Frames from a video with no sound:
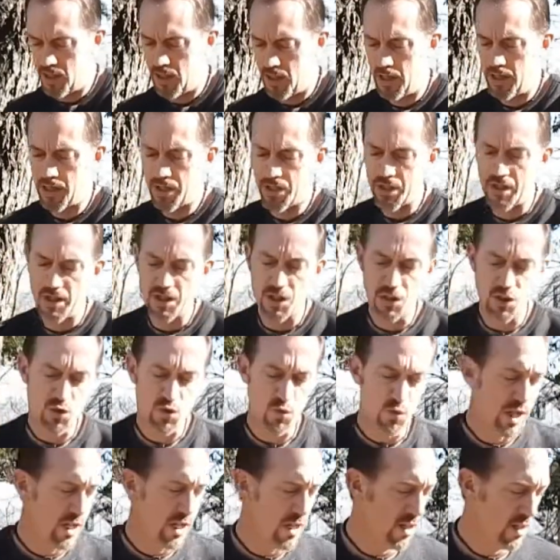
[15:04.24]
it's going to
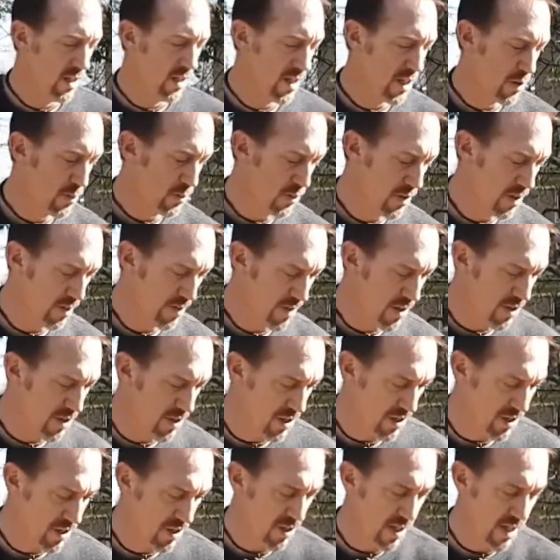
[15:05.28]
swell, and it's pretty much
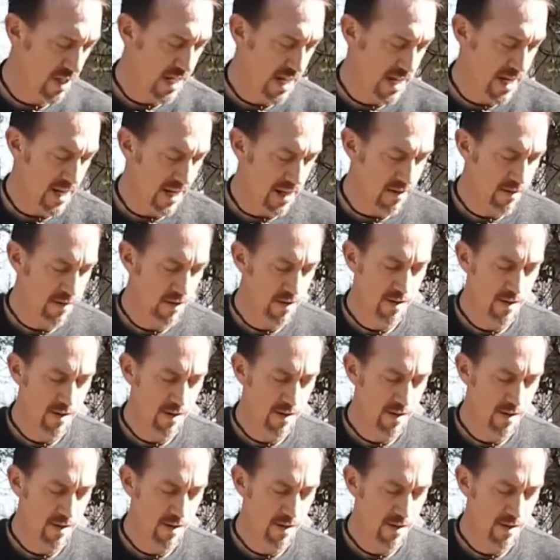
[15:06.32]
just going to kind of